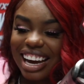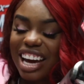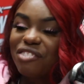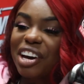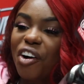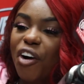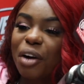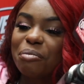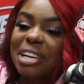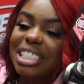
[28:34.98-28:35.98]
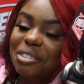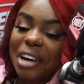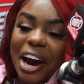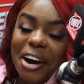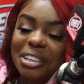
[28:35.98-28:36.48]
He been owing me some
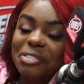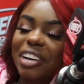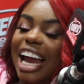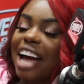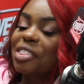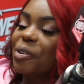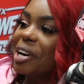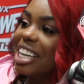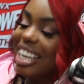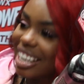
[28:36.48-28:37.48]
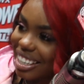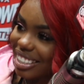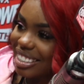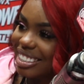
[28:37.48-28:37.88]
Heralds for like 3 years.